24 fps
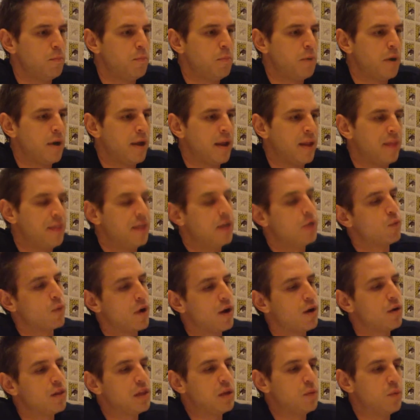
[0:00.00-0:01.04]
I think
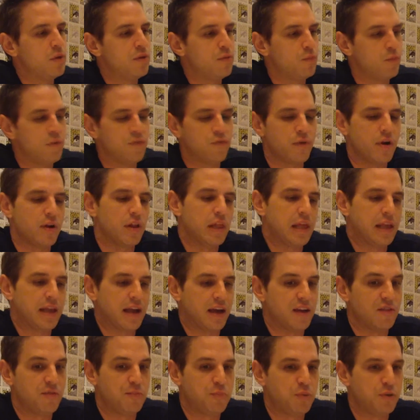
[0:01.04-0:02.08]
rarely, we've rarely
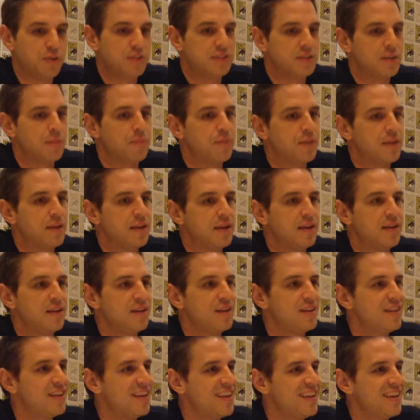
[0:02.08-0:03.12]
kind of put something in
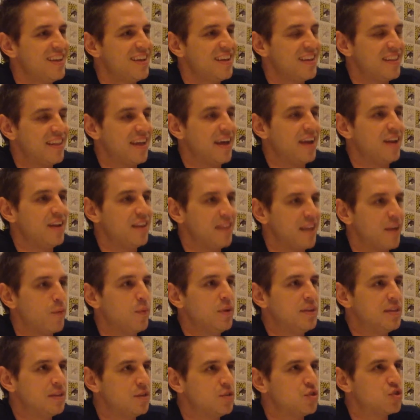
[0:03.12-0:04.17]
that
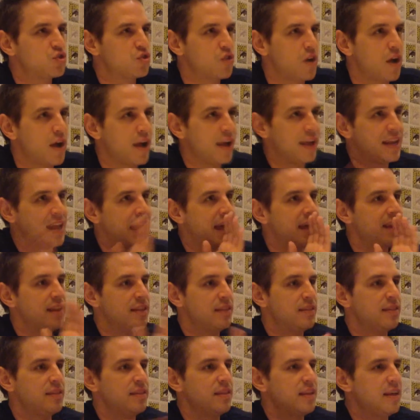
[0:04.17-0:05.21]
we didn't try and head
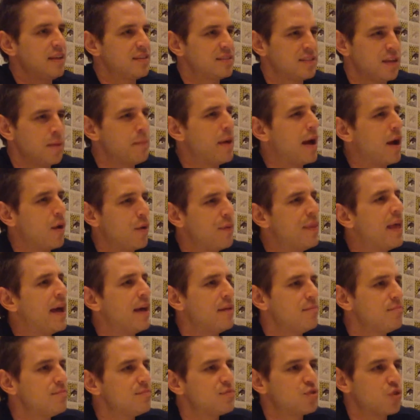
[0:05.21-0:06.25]
in somehow in
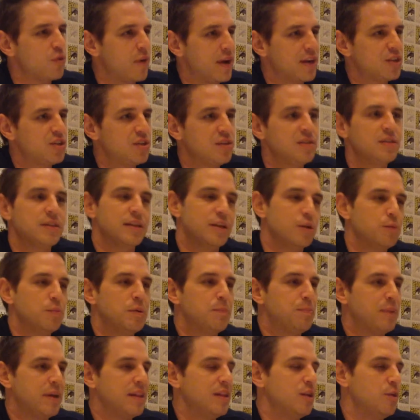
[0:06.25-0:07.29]
that direction, little
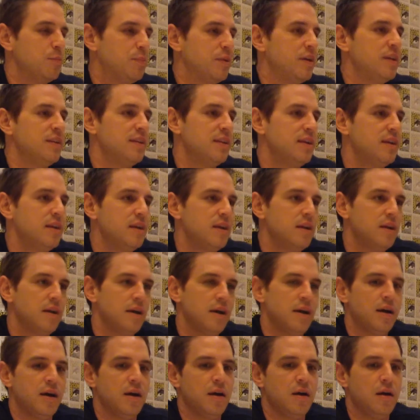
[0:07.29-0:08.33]
bit by little bit.
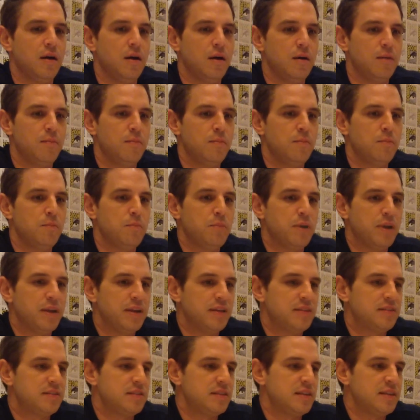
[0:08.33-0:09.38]
But
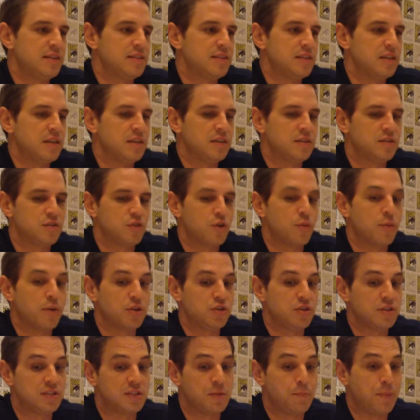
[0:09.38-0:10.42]
it's so
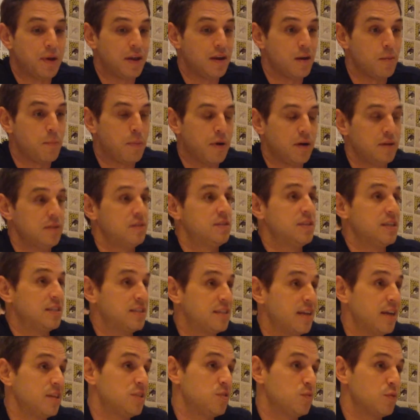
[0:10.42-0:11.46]
much is dependent upon
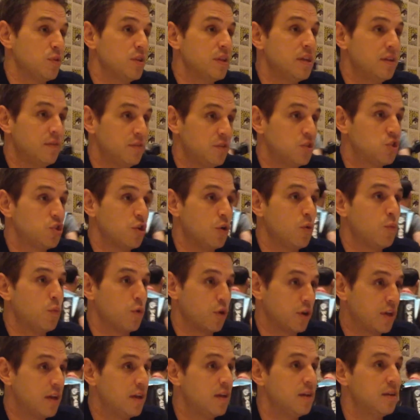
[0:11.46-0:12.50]
success, really, of the show
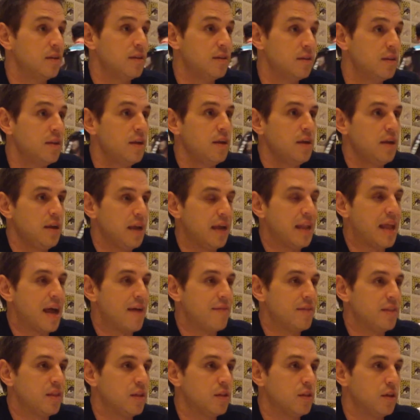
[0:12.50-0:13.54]
working and
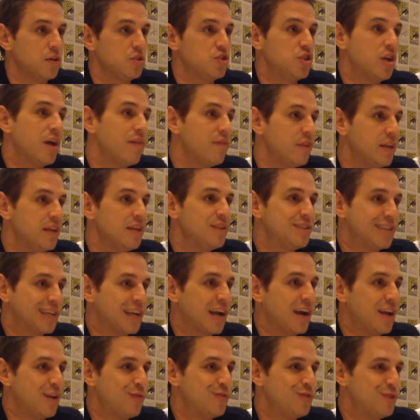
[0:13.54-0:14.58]
having the longevity to
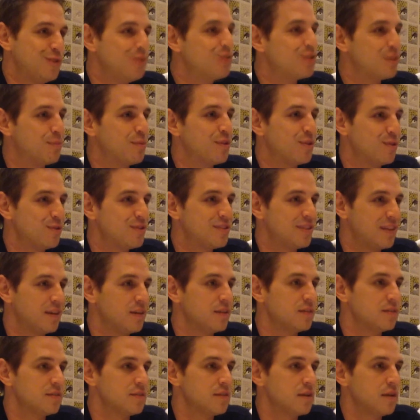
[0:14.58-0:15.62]
kind of do some of those
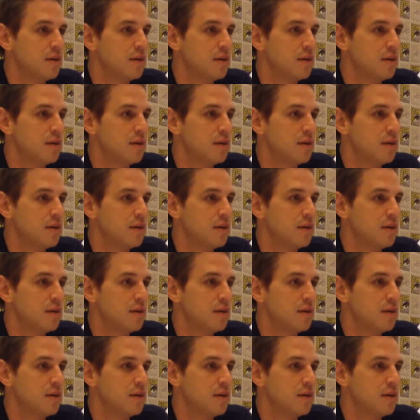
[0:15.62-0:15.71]
things.